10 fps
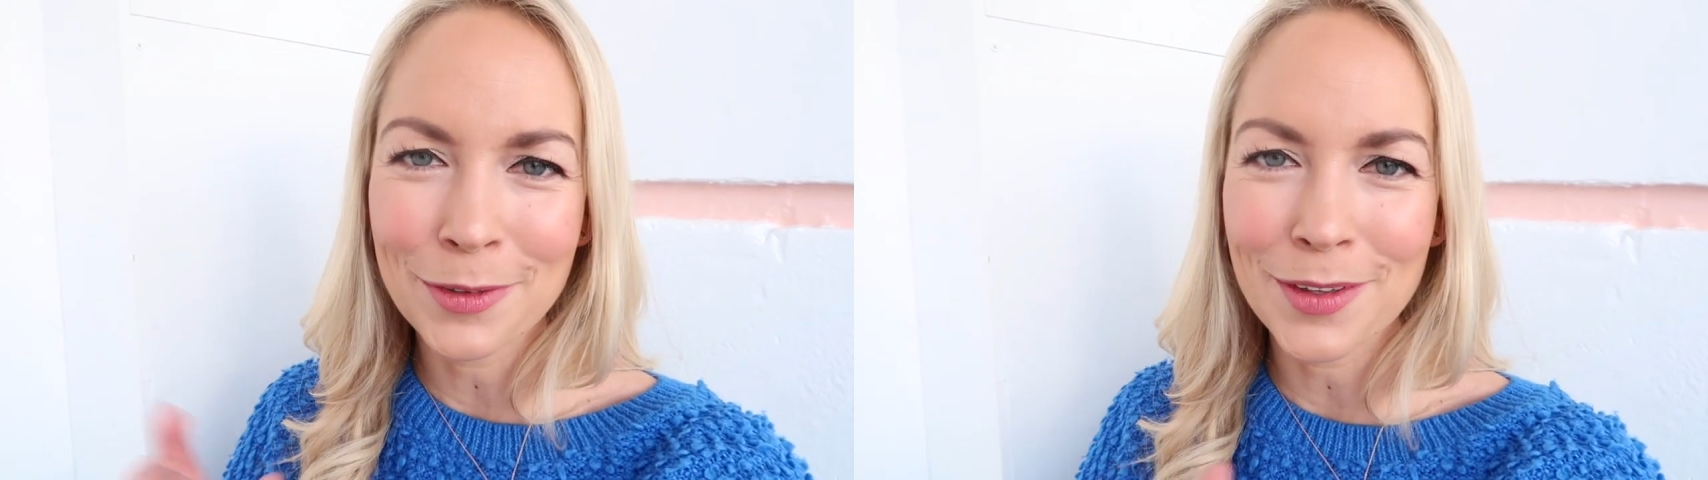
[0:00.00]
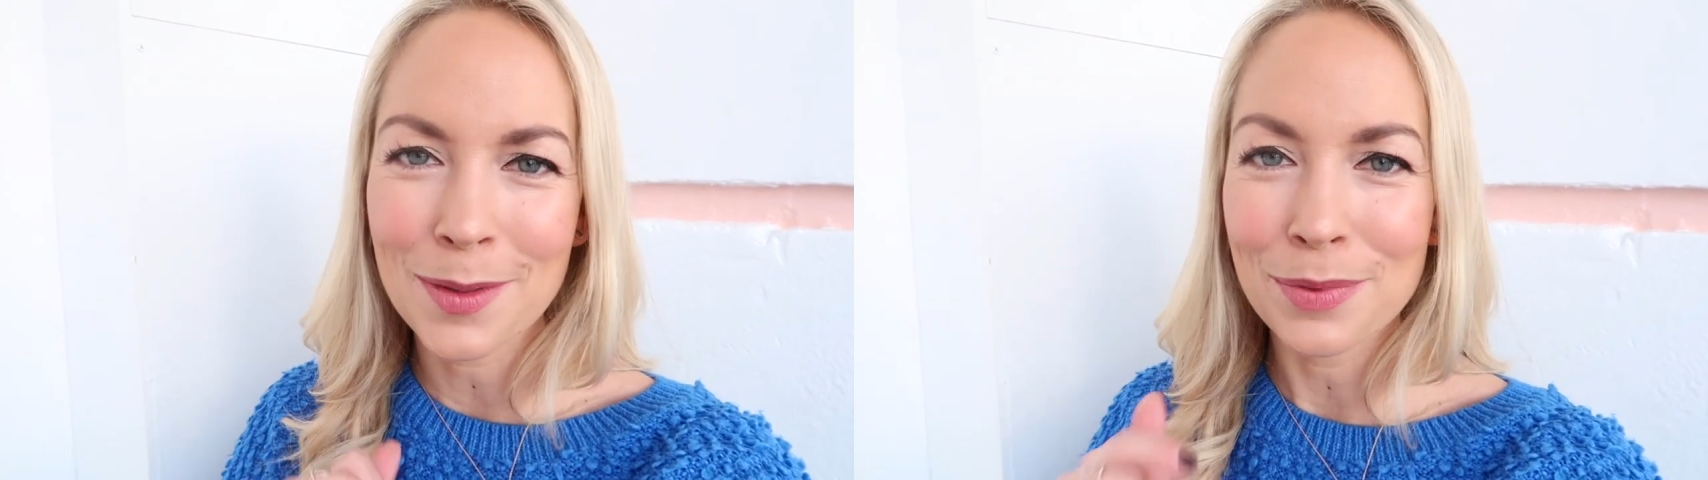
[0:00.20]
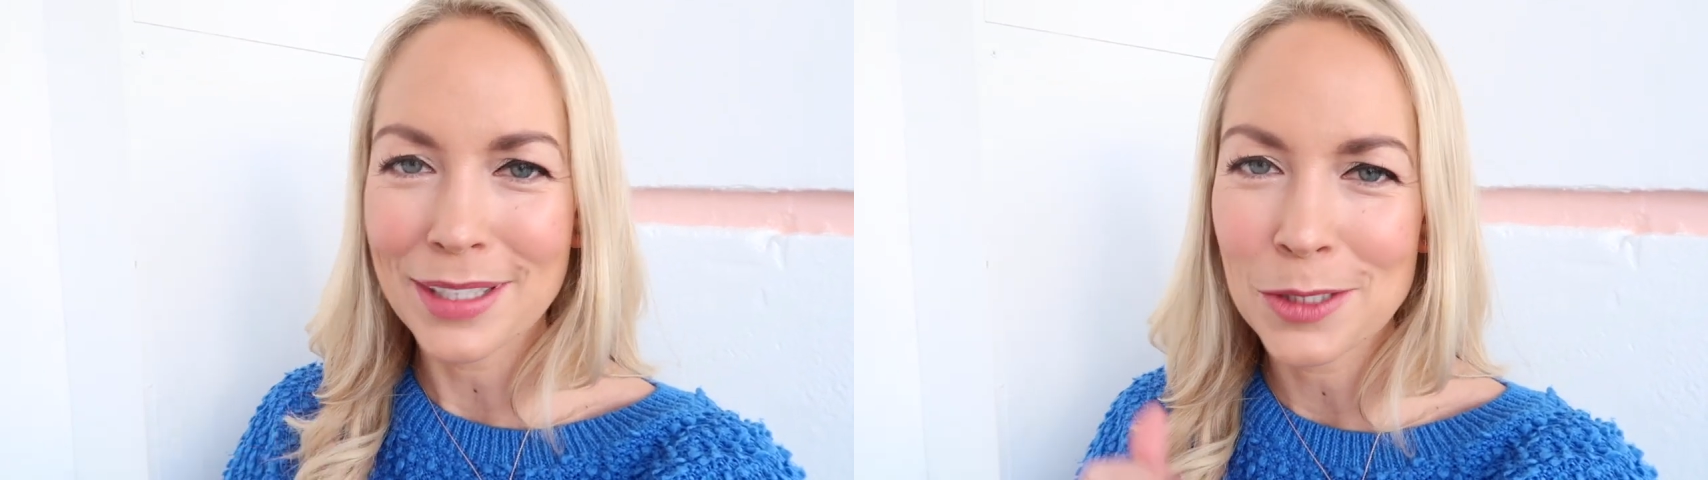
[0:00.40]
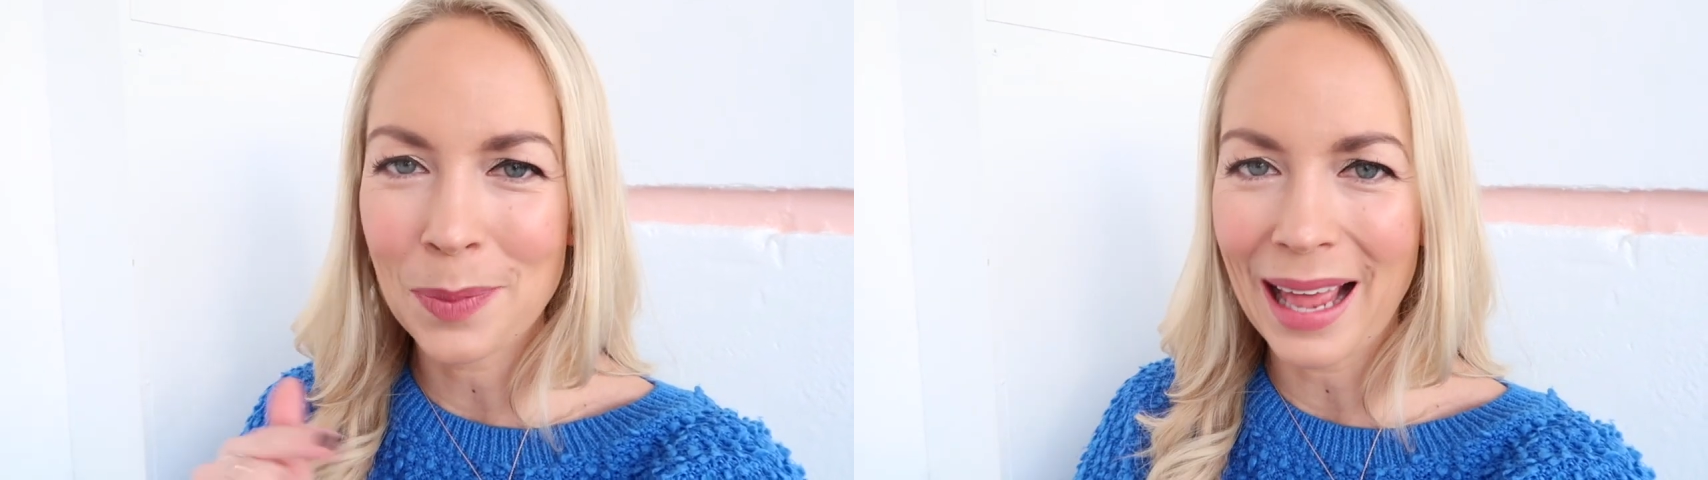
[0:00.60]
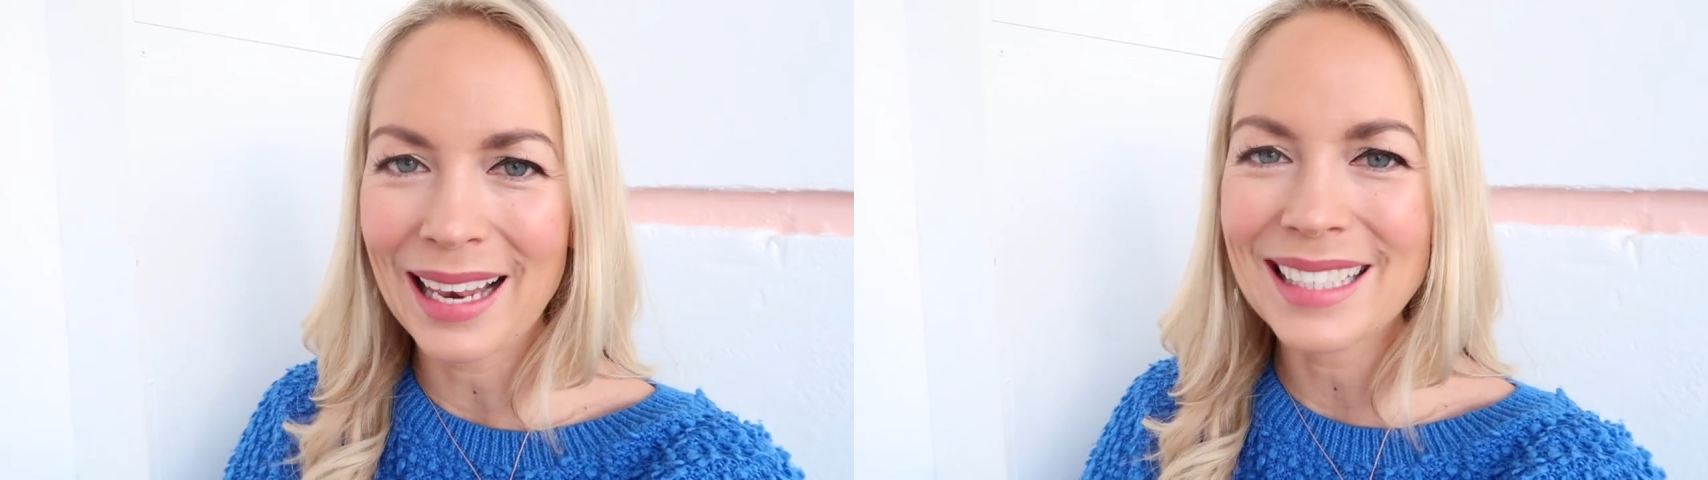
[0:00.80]
for the British
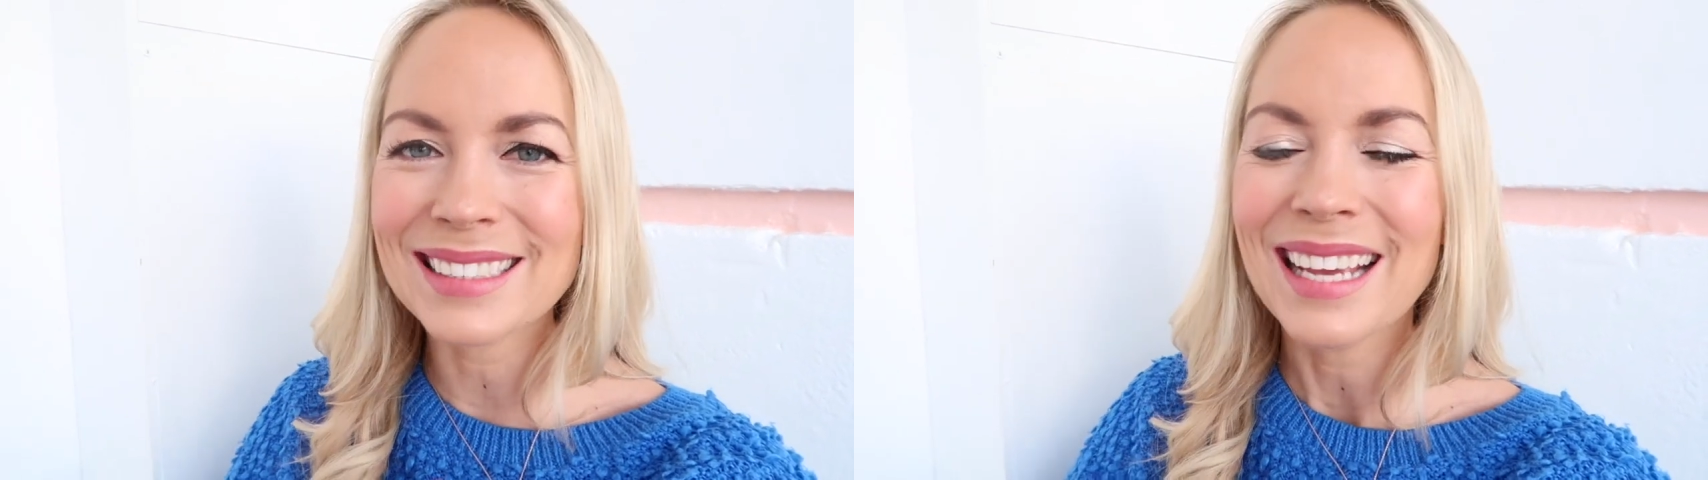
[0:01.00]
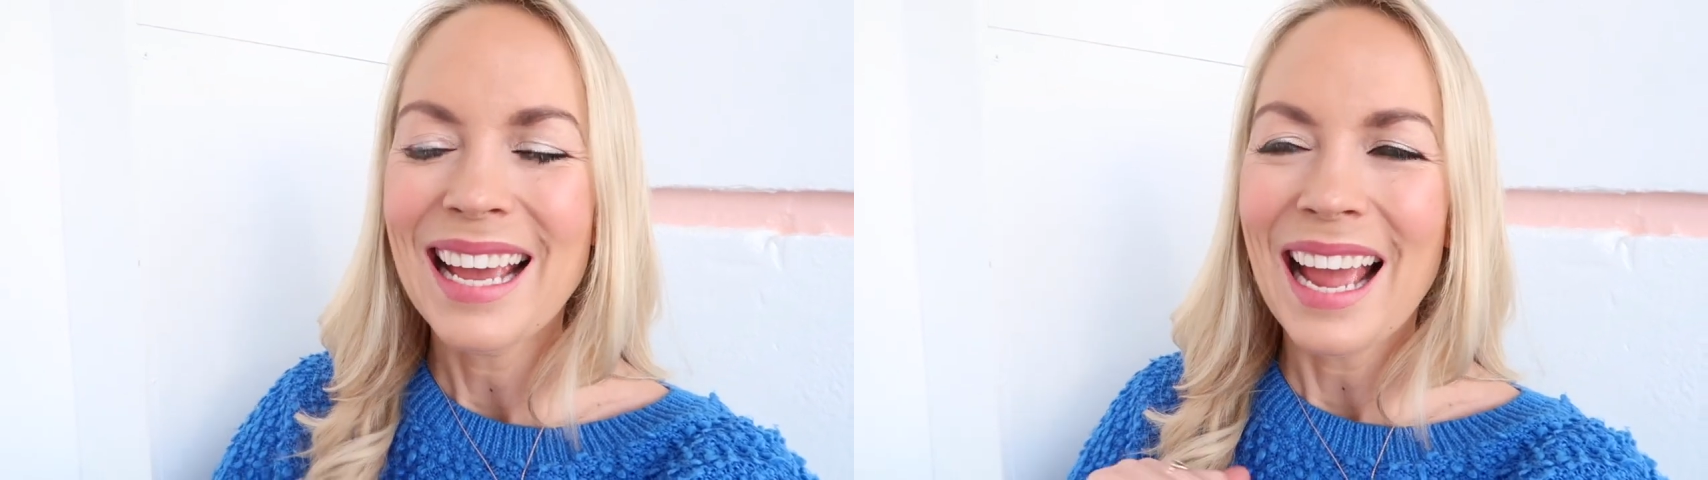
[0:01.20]
palate,